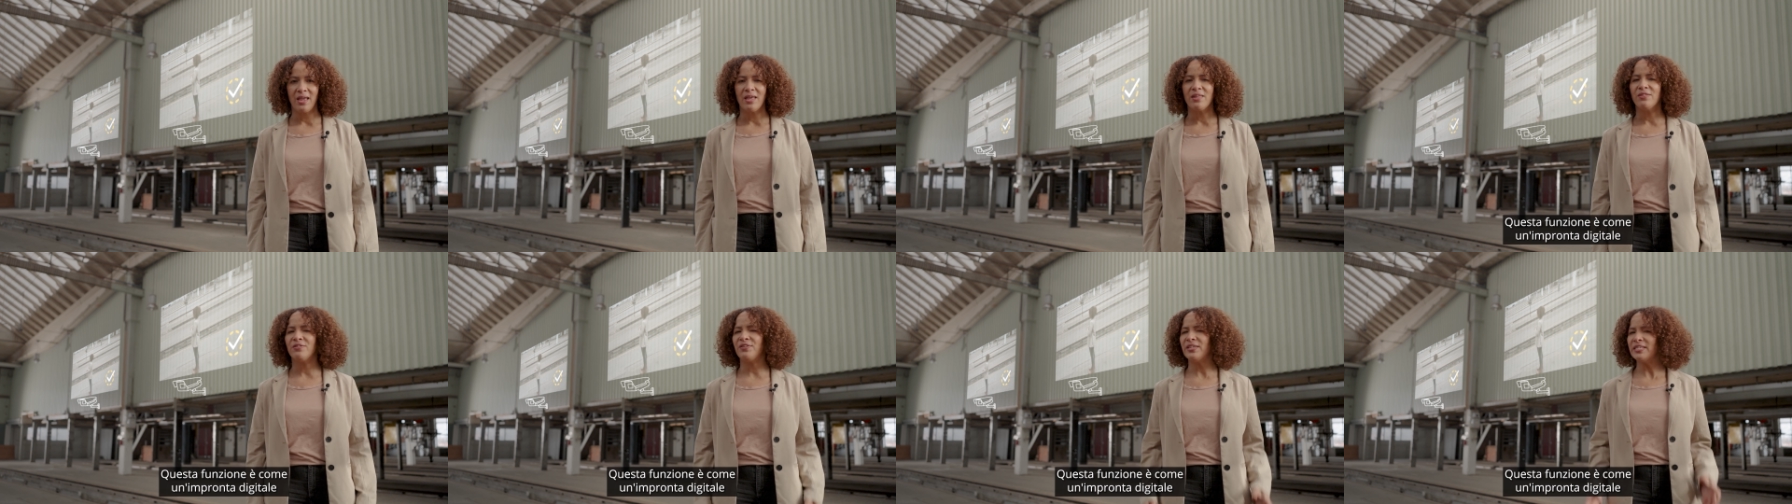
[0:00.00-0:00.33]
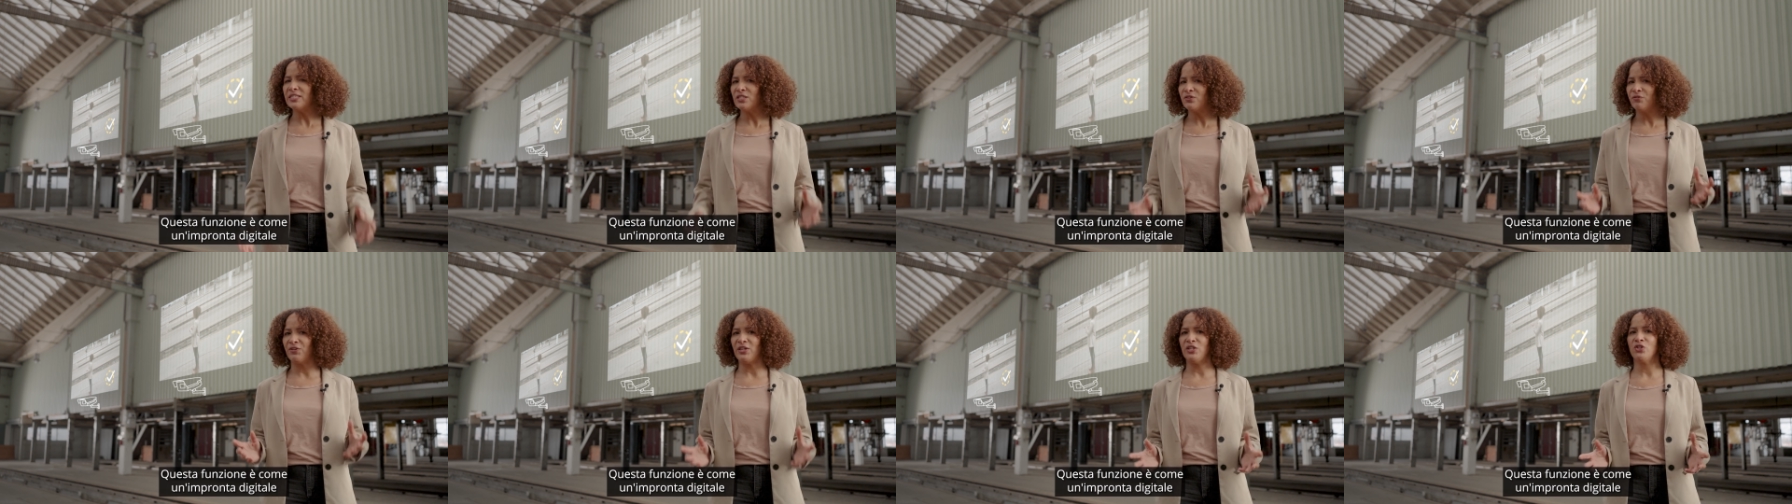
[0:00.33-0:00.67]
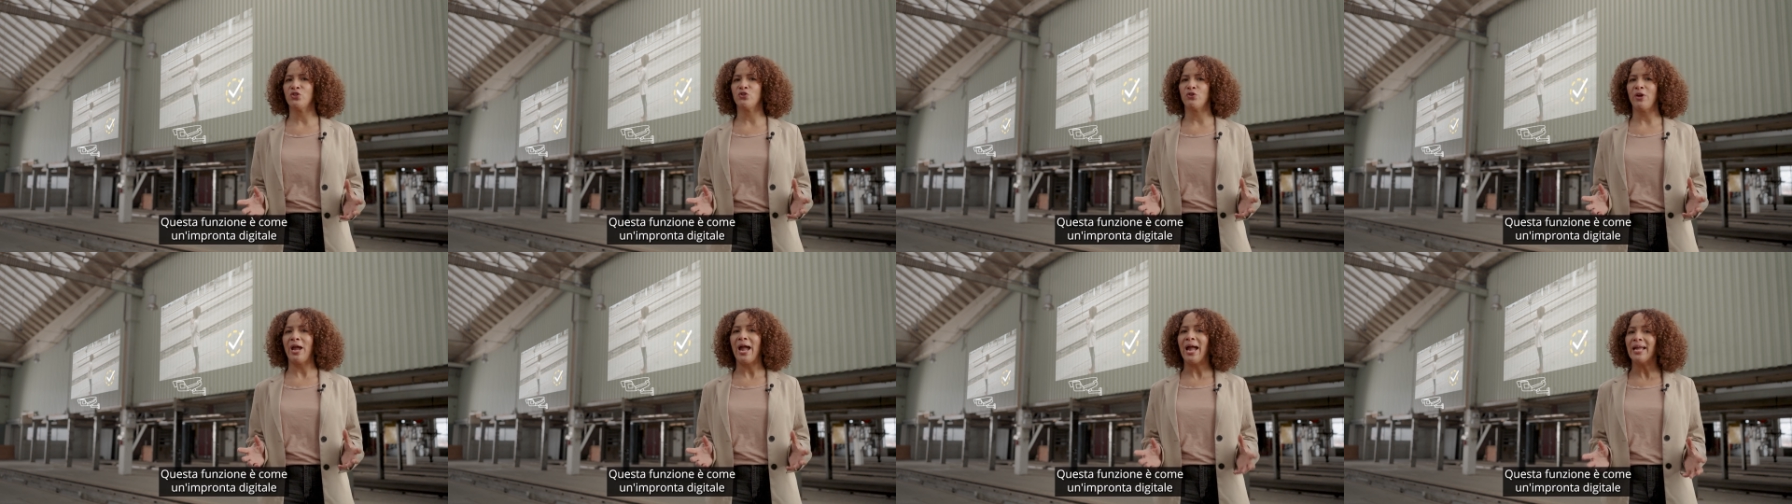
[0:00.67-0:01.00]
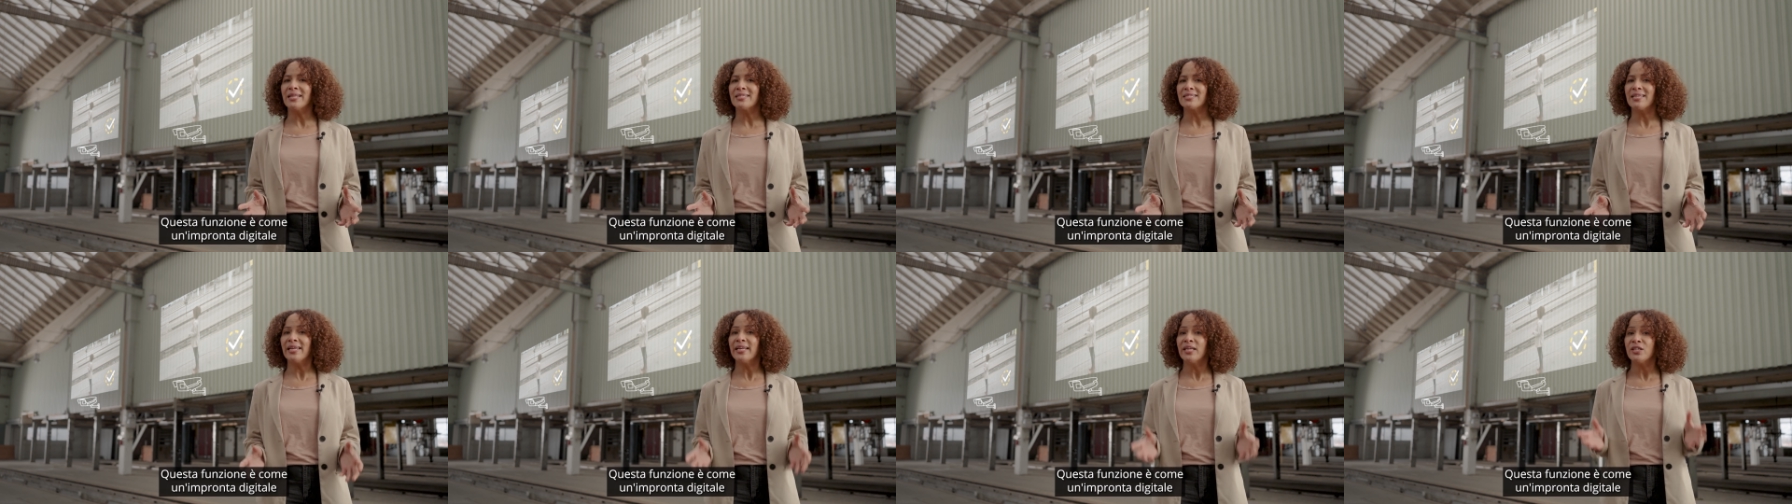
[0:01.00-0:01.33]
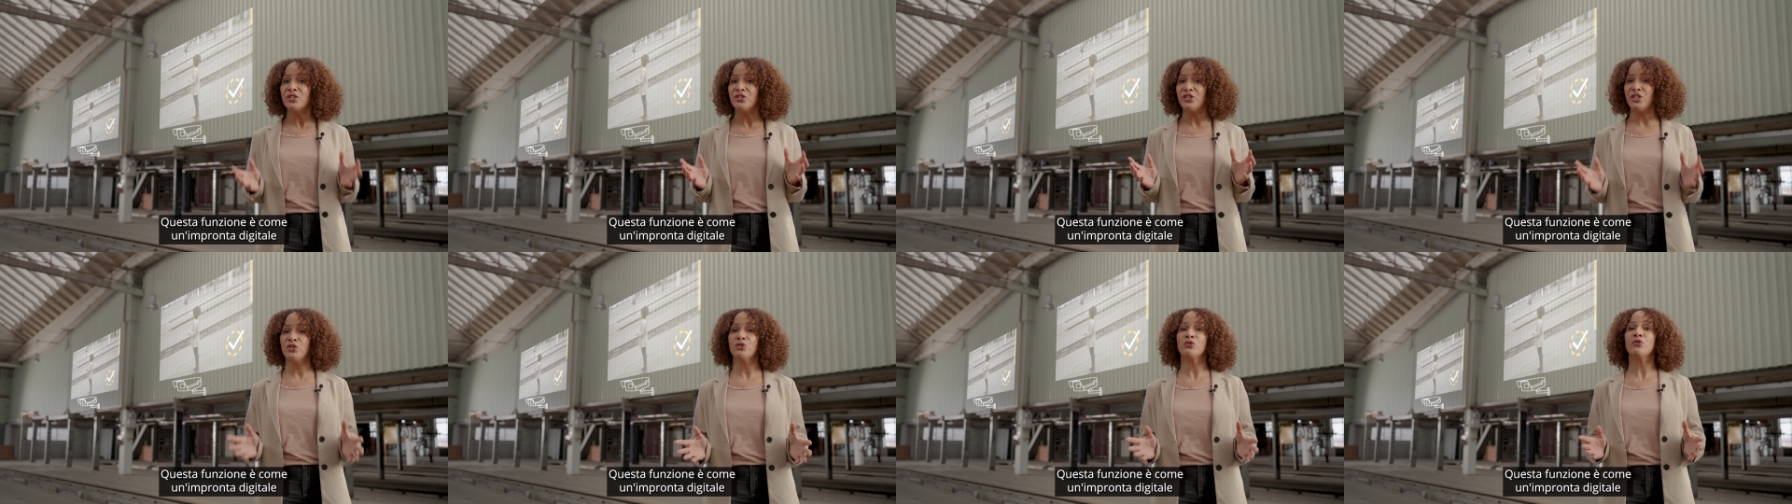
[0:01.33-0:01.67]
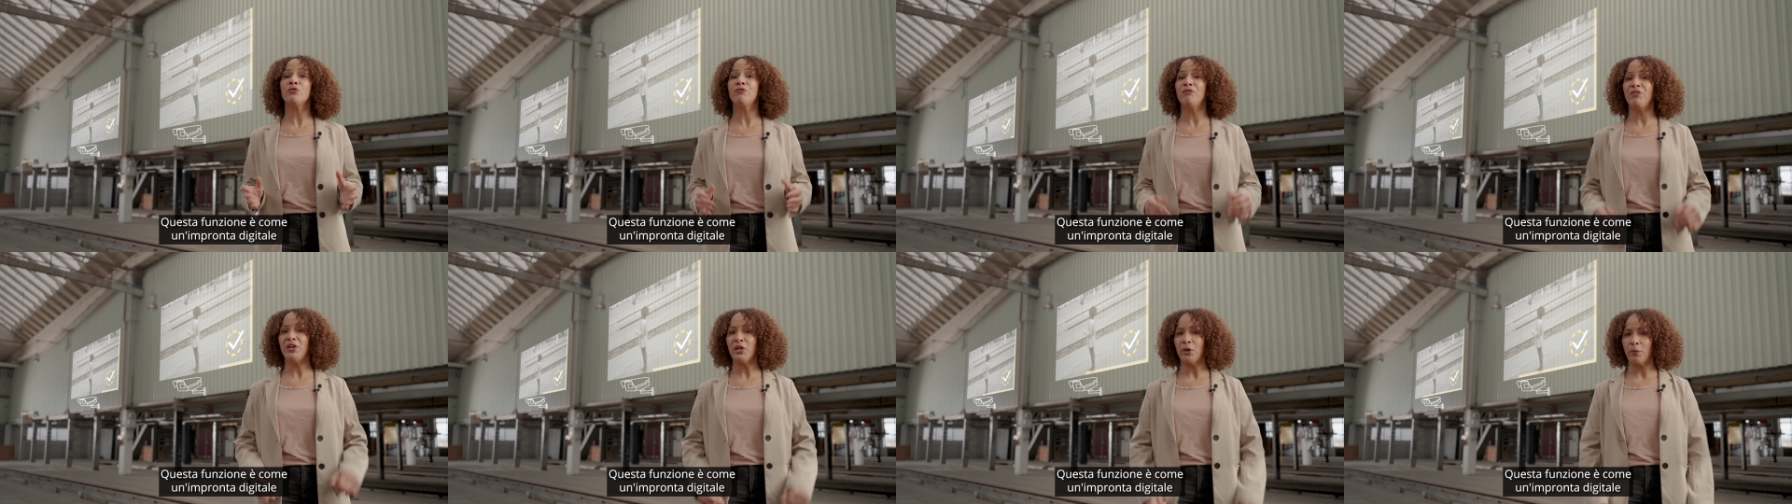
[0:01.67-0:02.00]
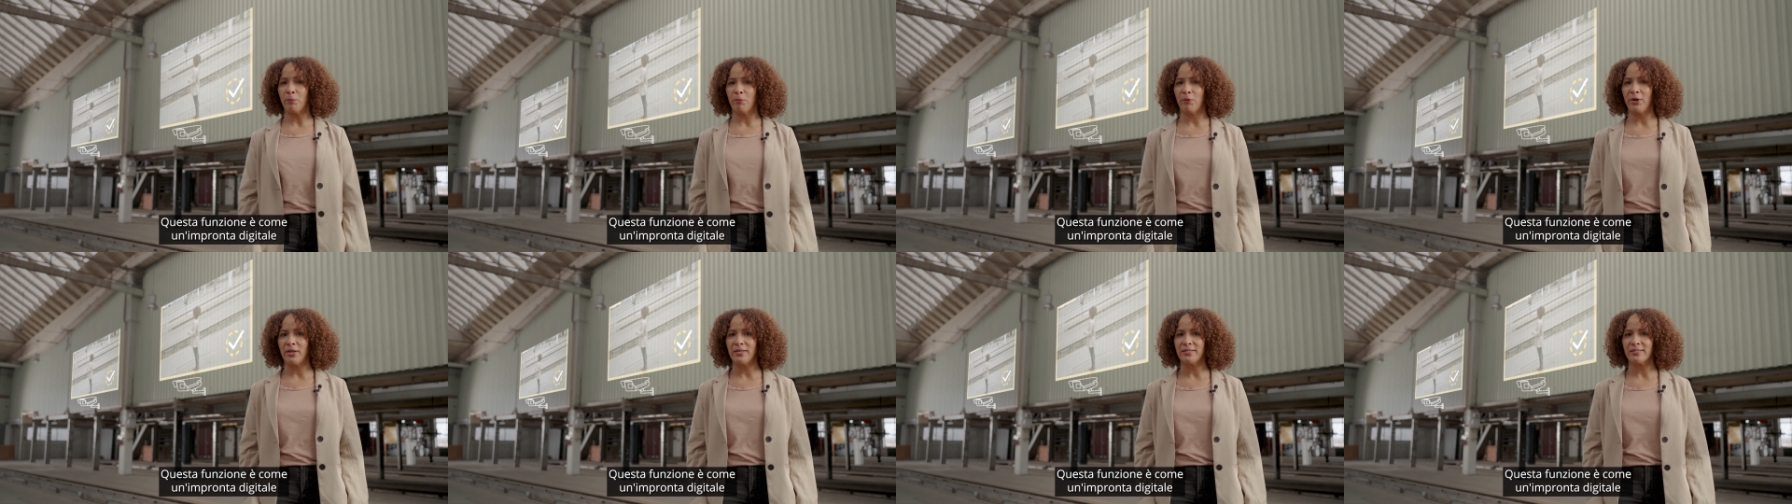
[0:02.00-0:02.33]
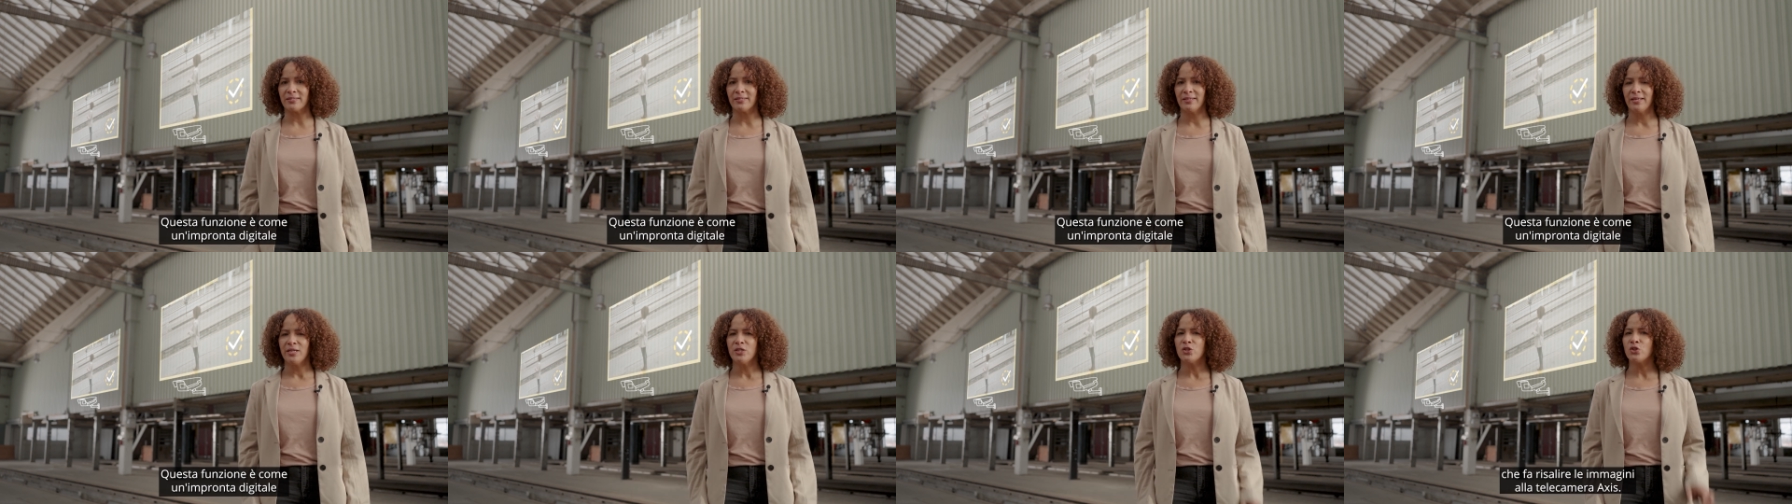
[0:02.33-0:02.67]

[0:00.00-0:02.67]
This feature acts like a digital fingerprint,